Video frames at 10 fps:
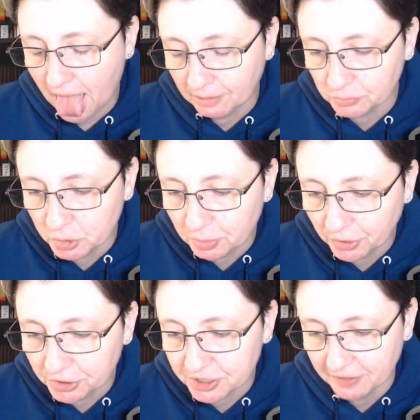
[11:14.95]

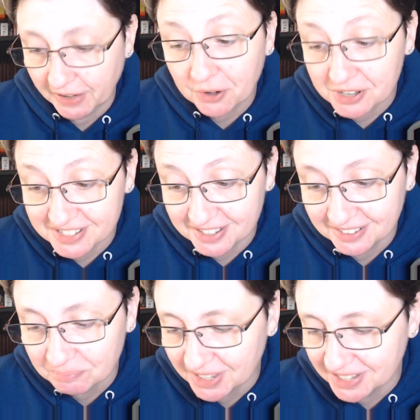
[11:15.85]
rumors of heresy
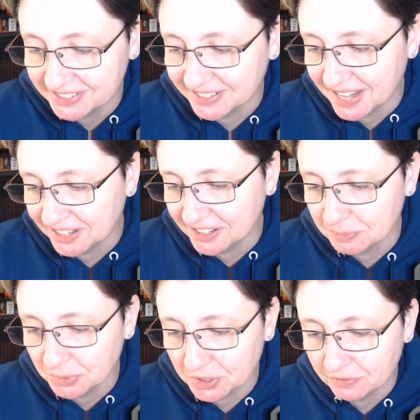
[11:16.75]
and a scandalous
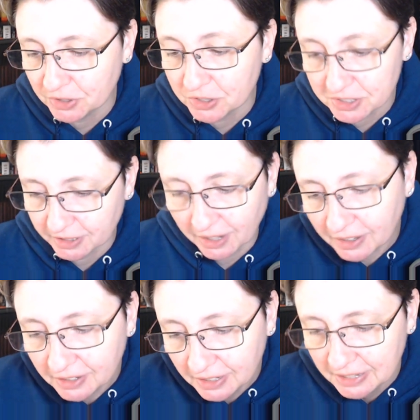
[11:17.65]
book of Ursula,
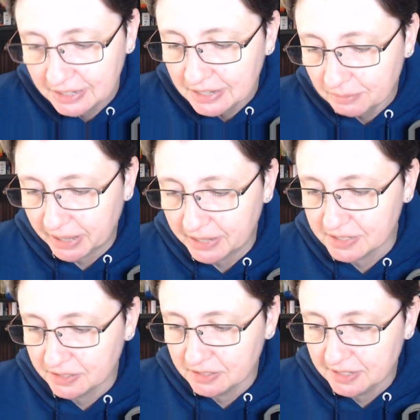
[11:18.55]
based
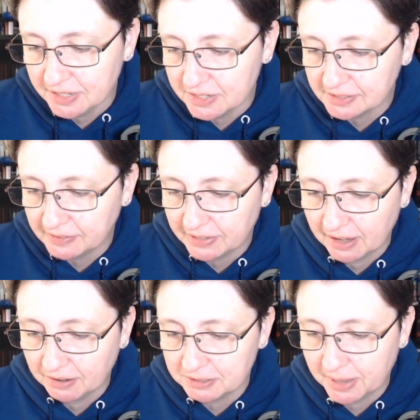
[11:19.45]
on the teachings of the
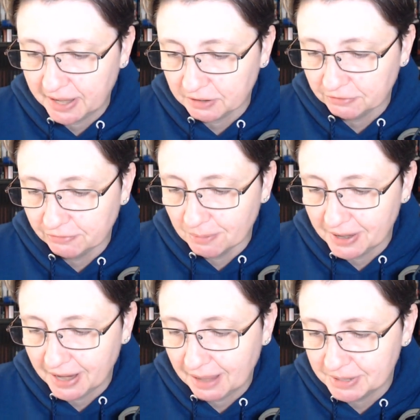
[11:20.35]
charismatic former
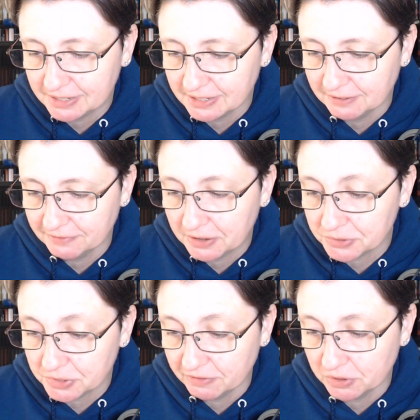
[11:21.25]
abbess and
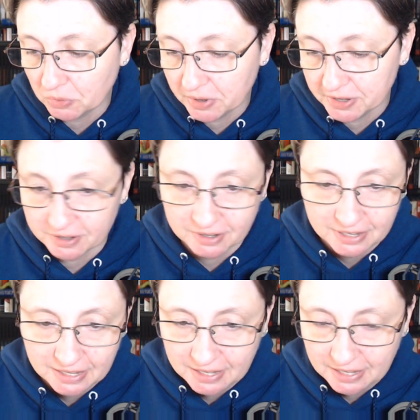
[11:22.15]
founder of the order,
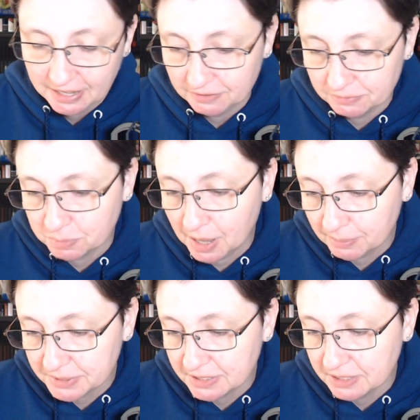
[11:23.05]
have
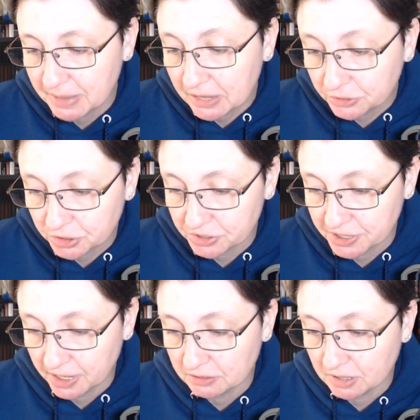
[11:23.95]
prompted the male church
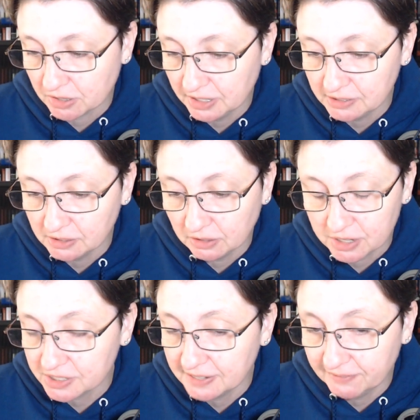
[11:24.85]
hierarchy to
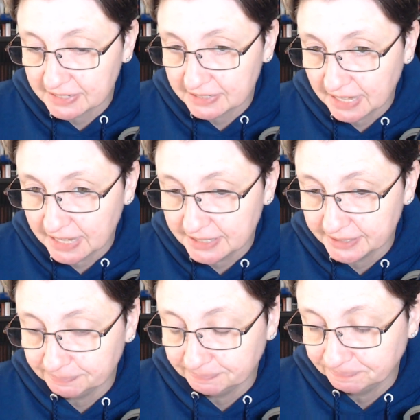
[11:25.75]
launch an investigation.